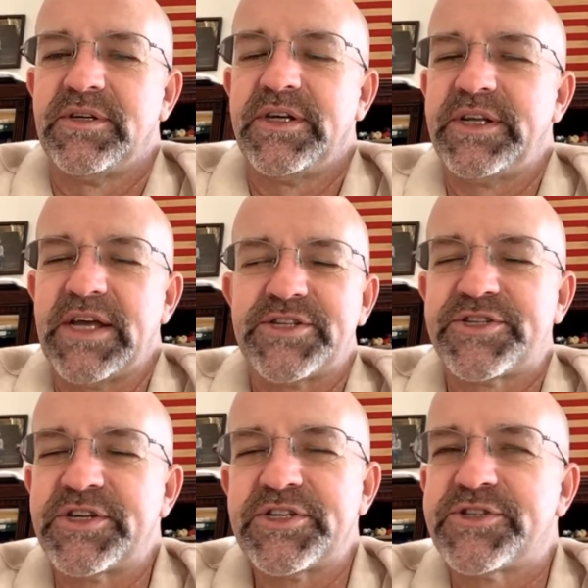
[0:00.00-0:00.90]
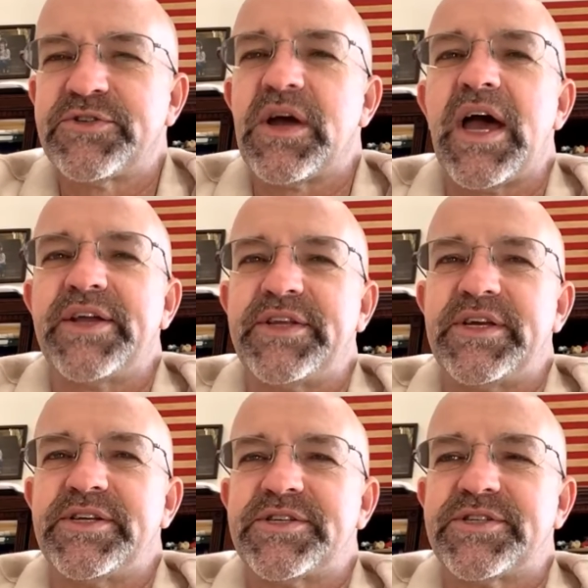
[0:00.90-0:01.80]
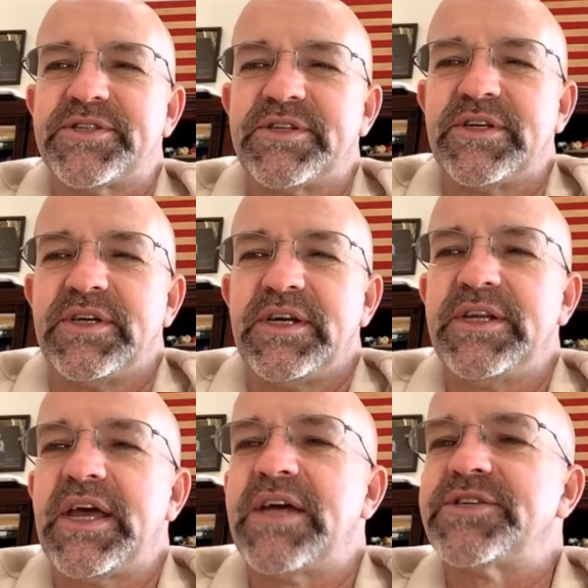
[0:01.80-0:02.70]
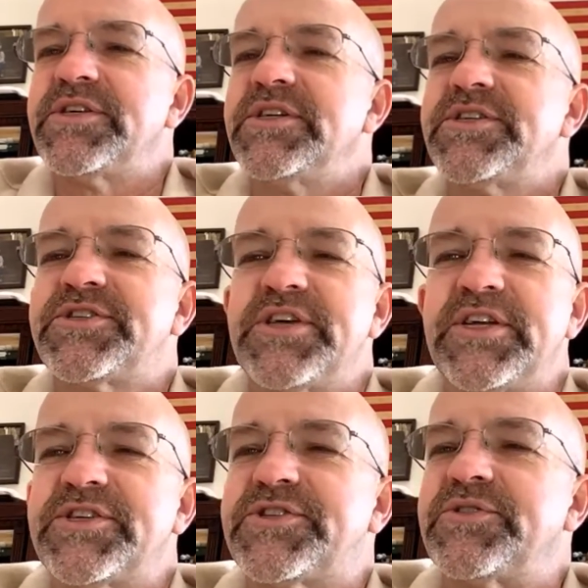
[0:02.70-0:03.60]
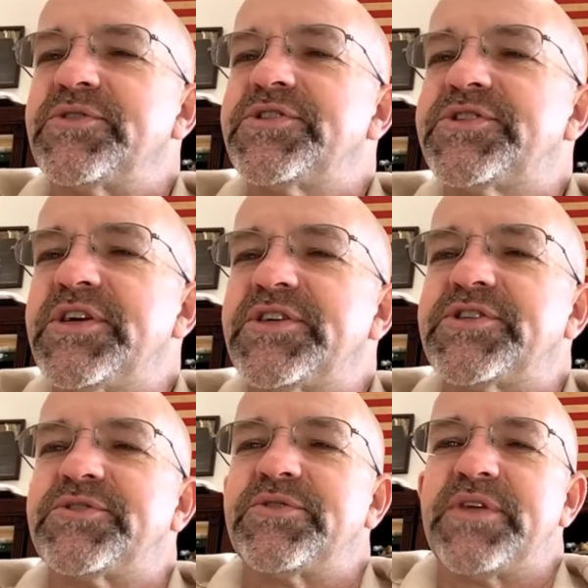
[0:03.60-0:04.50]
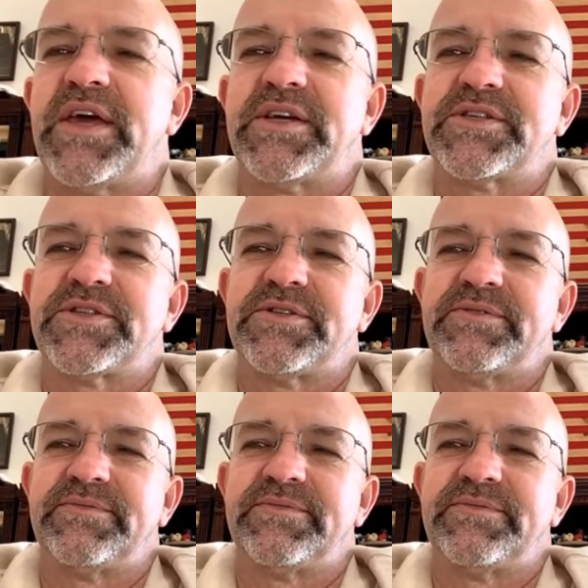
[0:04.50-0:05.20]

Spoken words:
It has sinister ideas. It has sinister, sinister things.